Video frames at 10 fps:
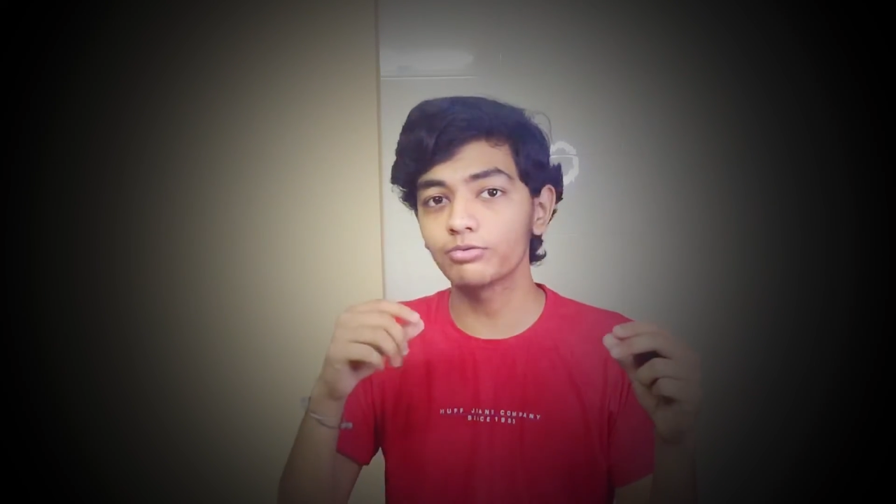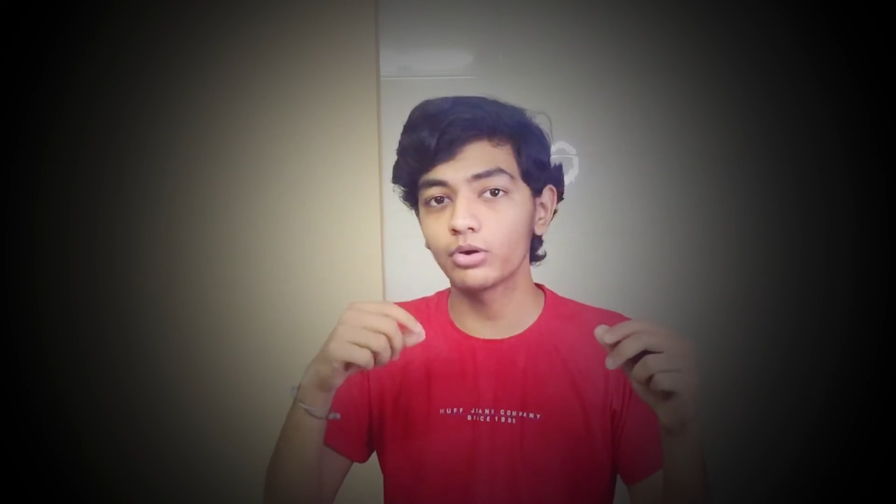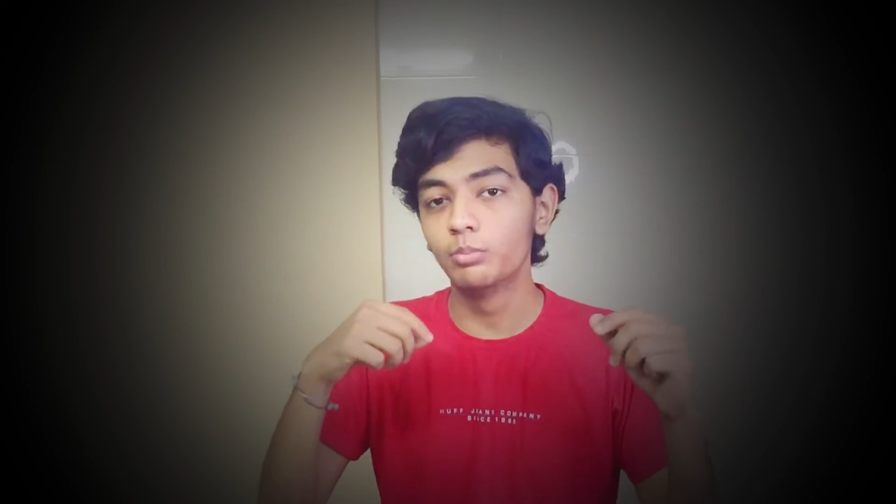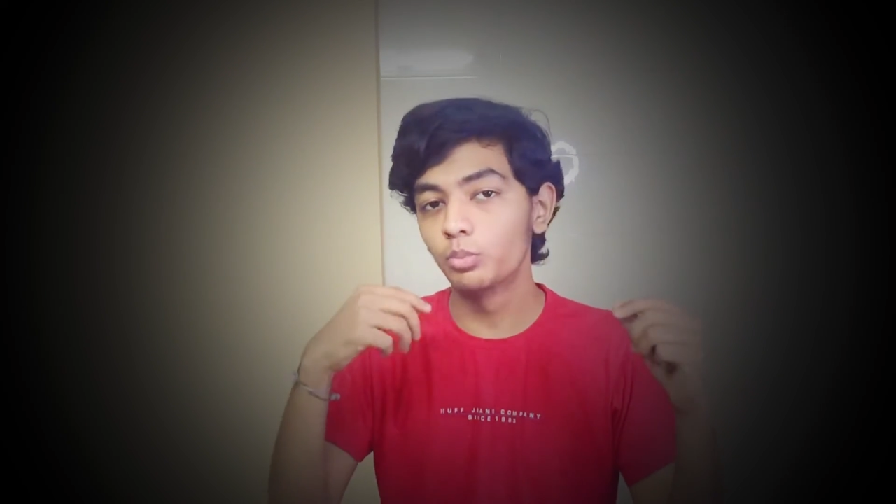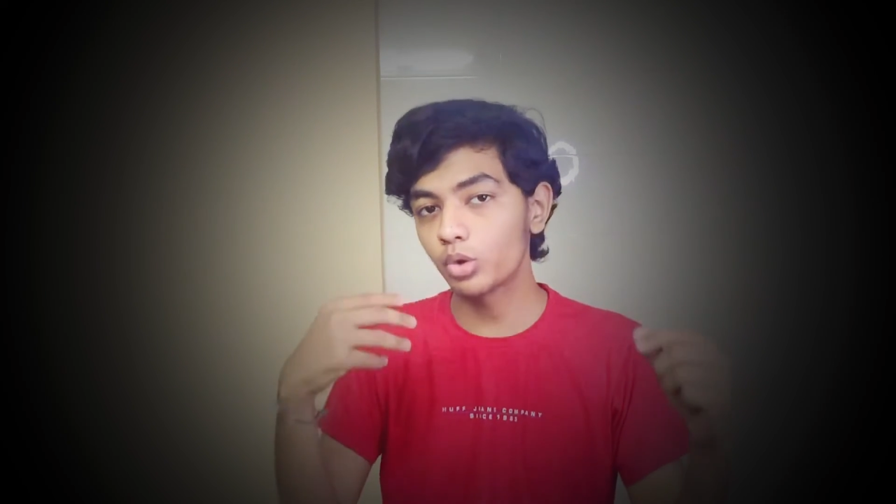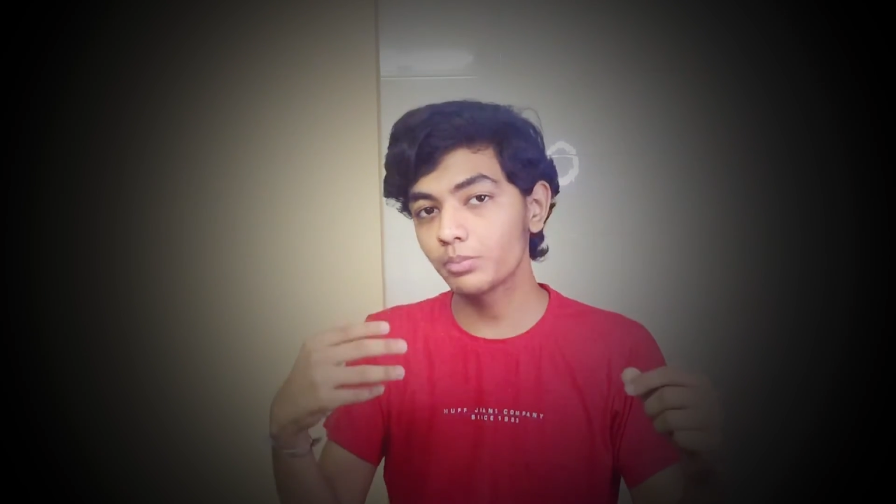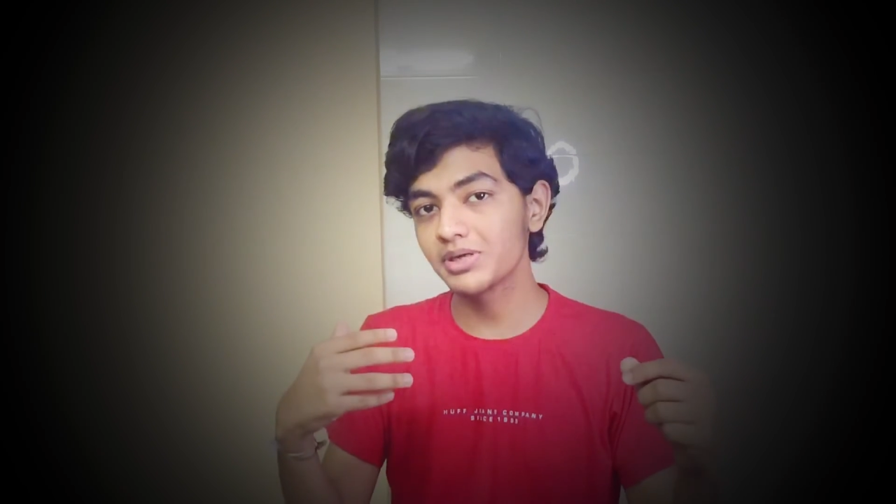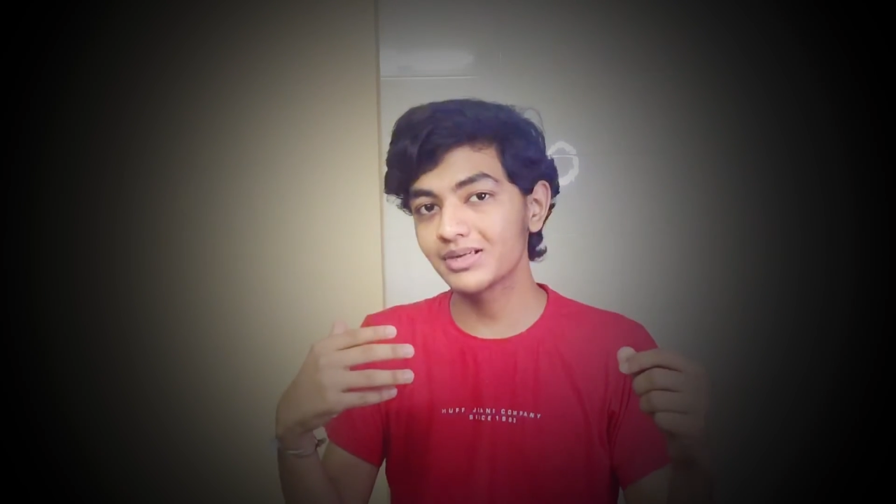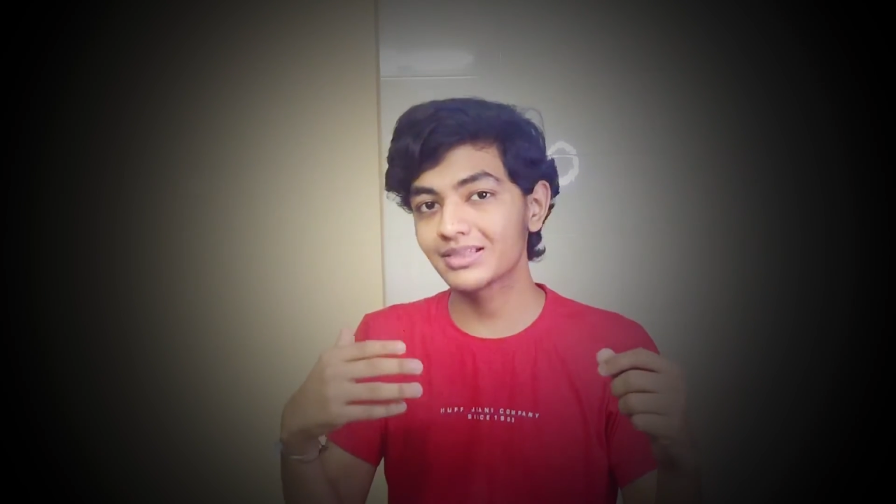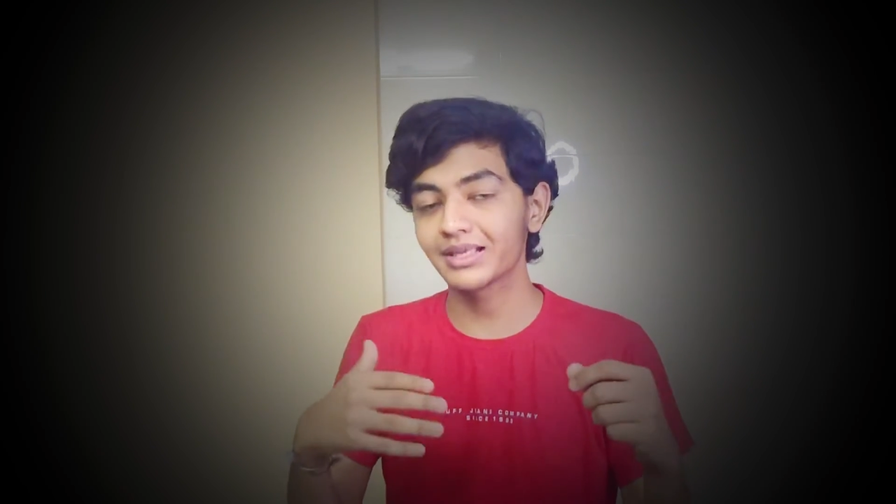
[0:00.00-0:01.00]
for more
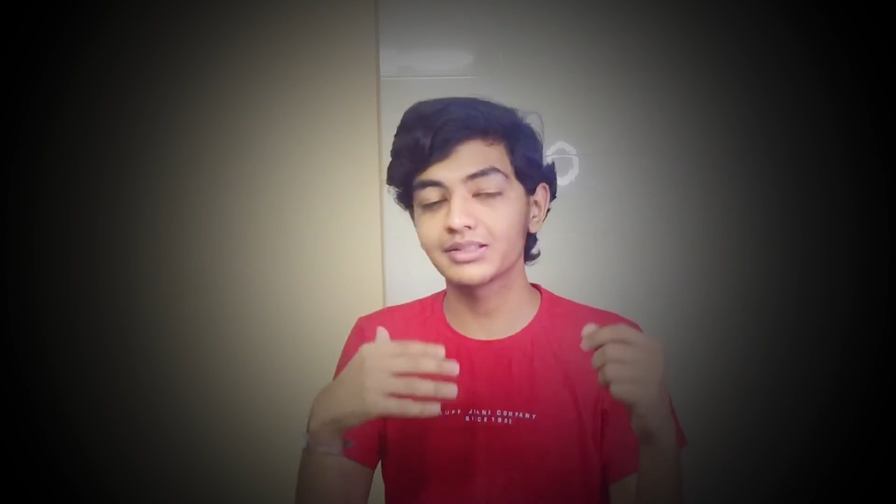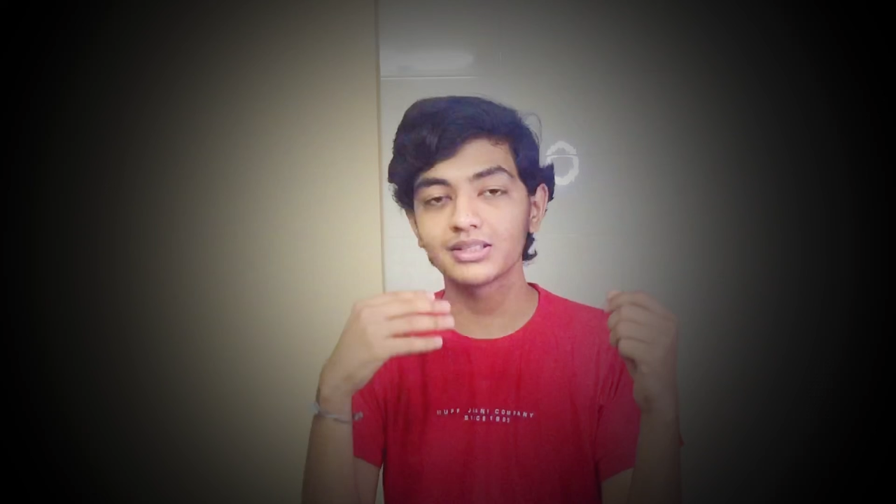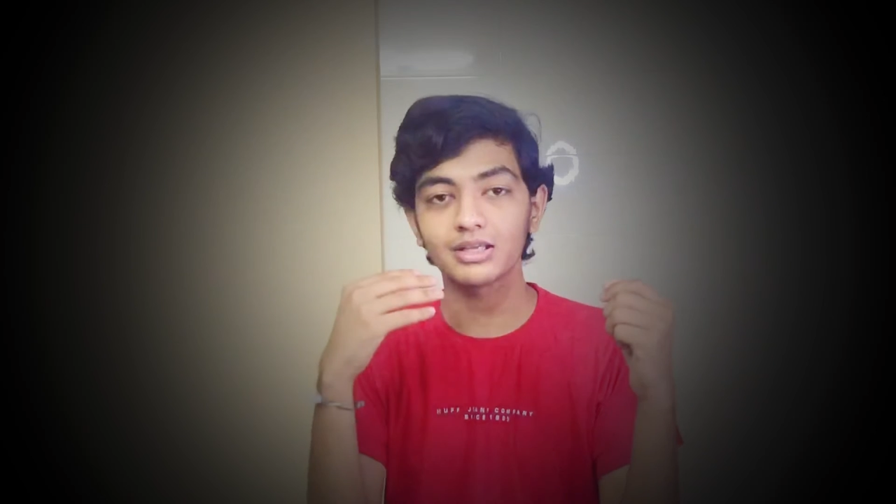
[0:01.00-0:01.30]
updates like this.